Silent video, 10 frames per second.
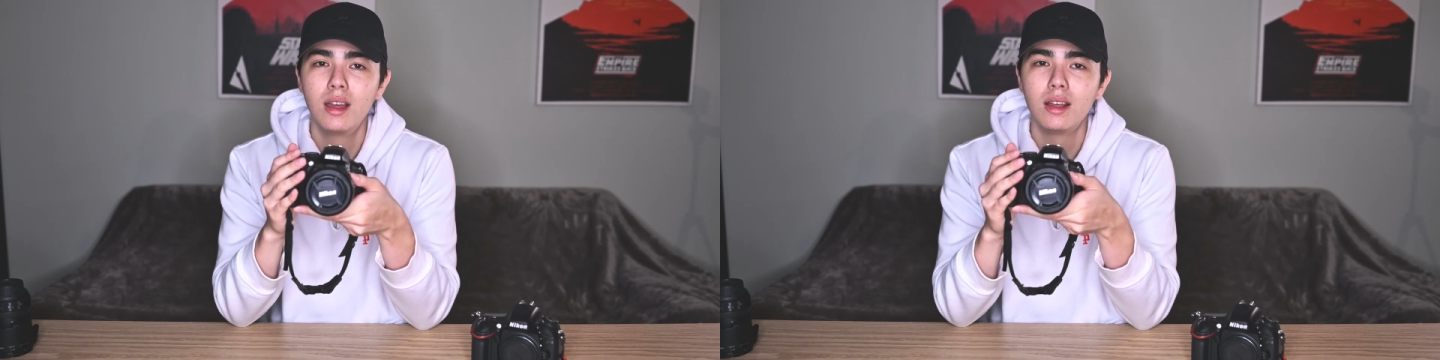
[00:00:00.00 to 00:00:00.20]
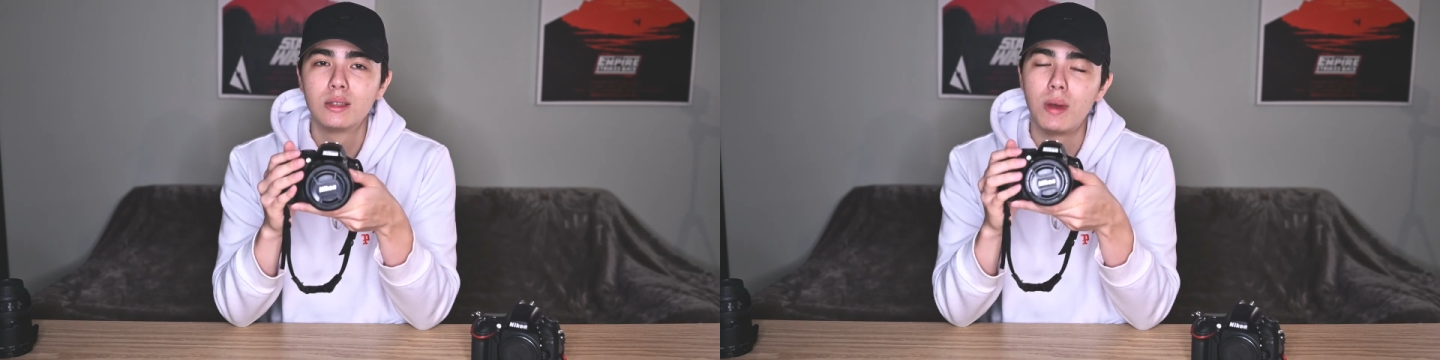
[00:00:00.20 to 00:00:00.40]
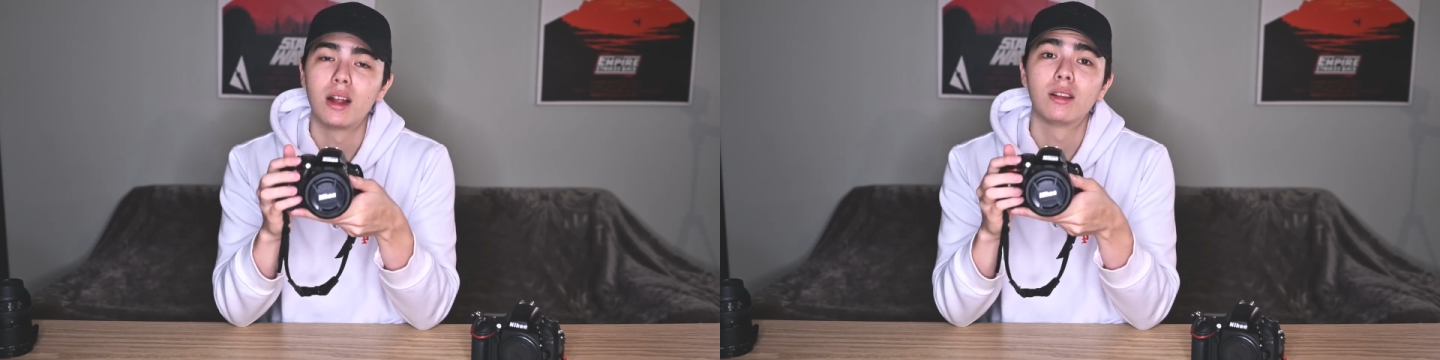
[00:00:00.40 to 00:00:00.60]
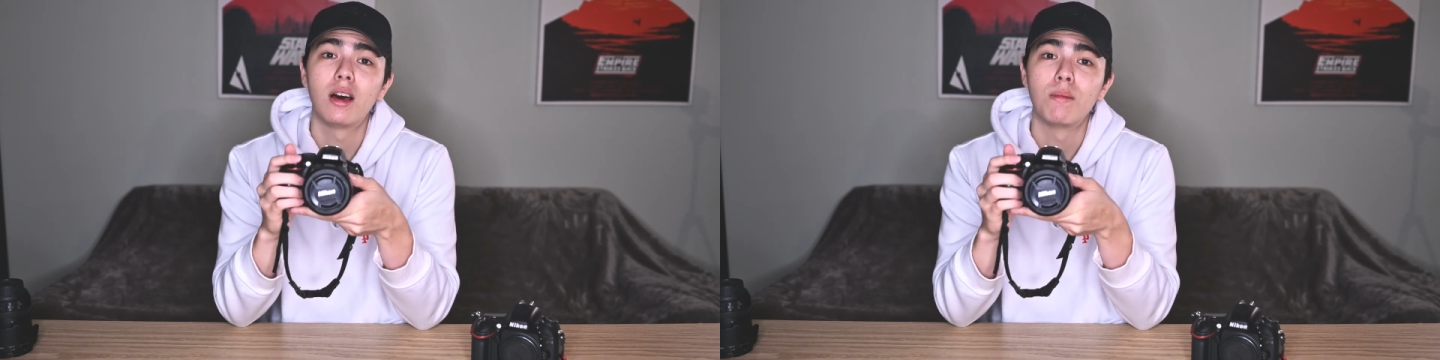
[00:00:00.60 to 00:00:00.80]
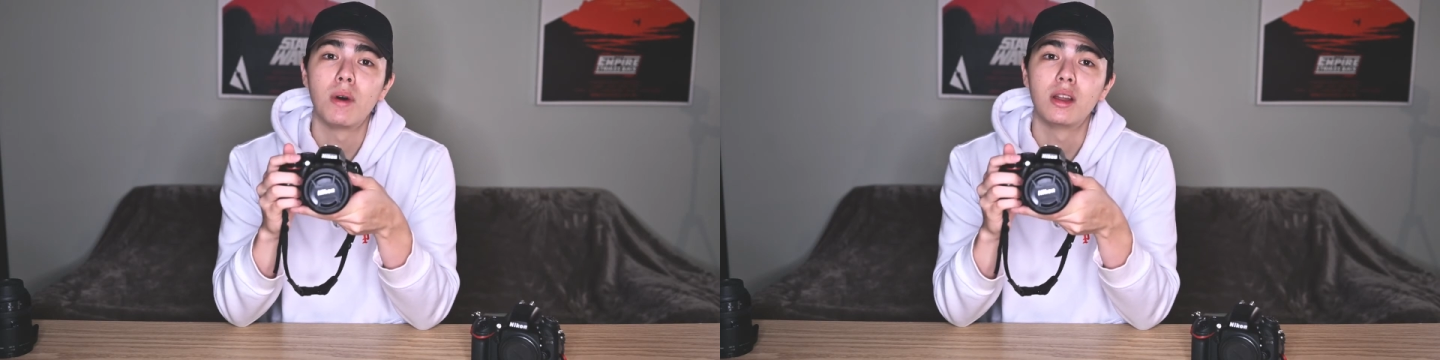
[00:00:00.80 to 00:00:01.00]
spending a
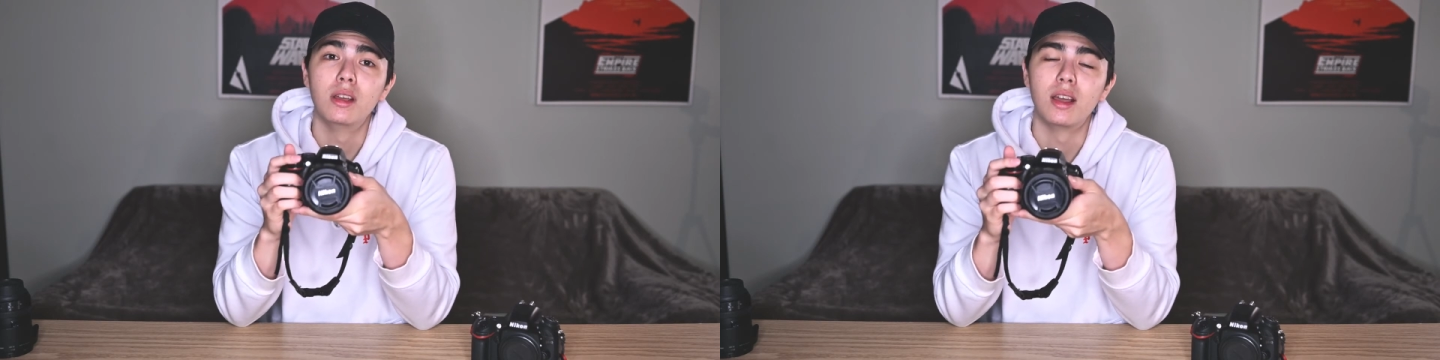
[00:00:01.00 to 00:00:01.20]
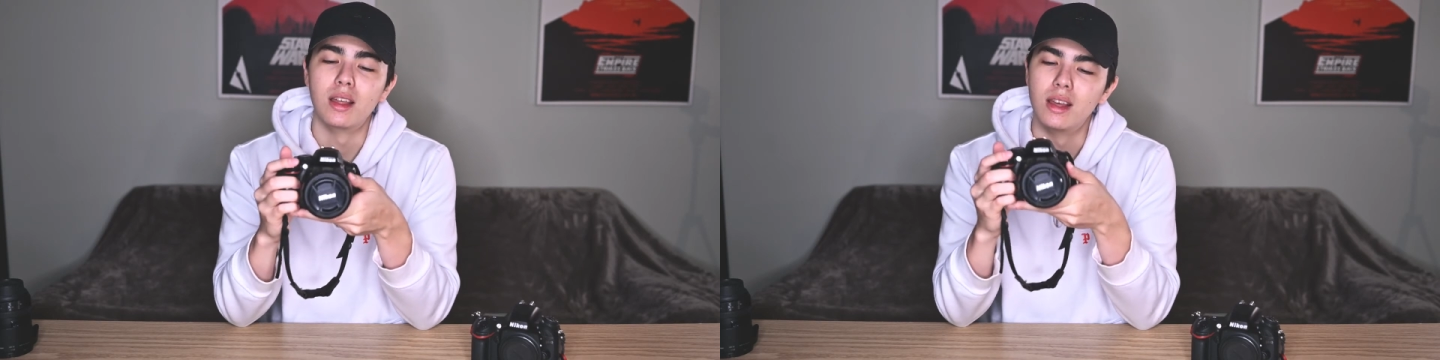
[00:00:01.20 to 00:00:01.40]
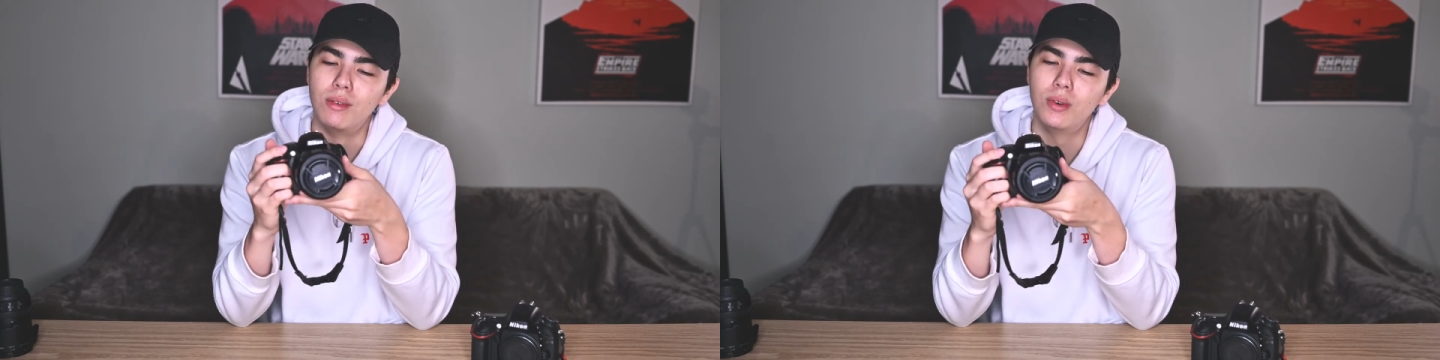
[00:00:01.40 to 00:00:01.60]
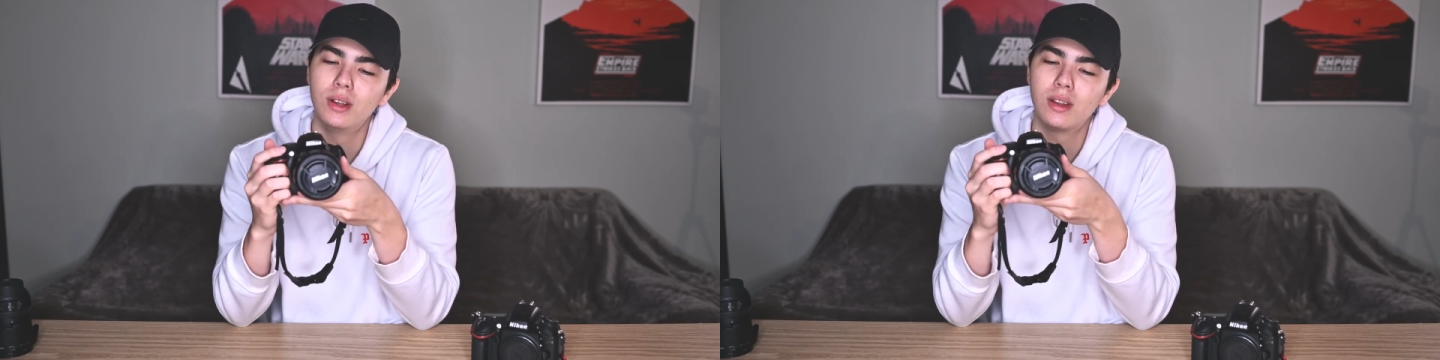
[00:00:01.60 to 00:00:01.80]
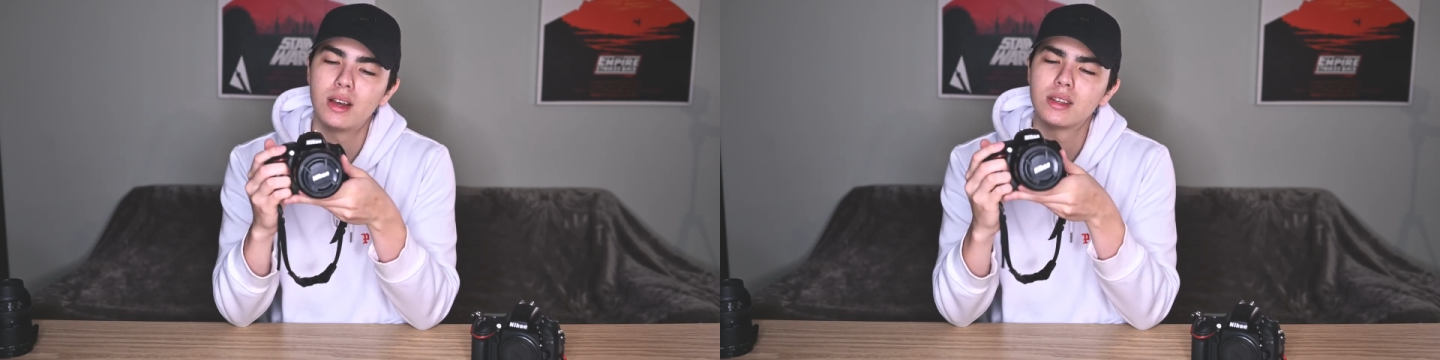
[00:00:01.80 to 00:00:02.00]
lot of money, and then
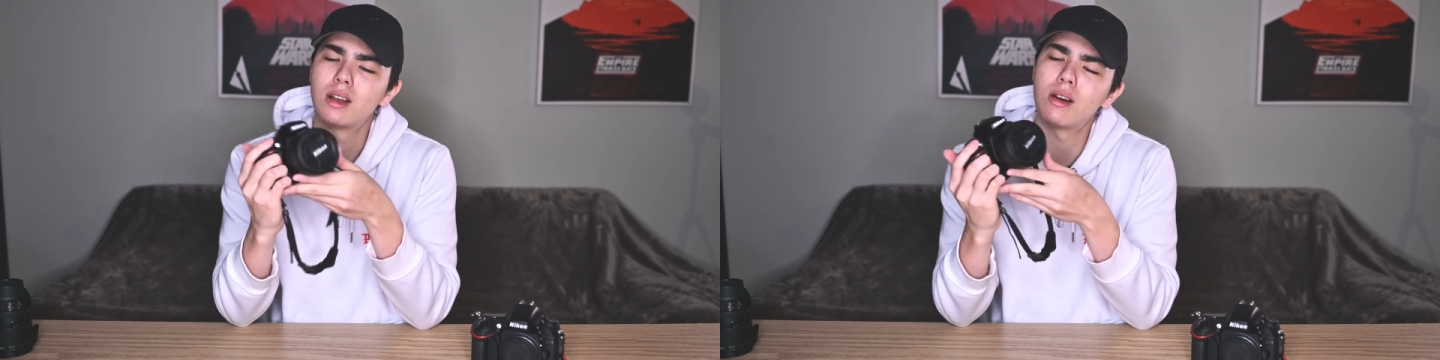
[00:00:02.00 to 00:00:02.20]
realizing,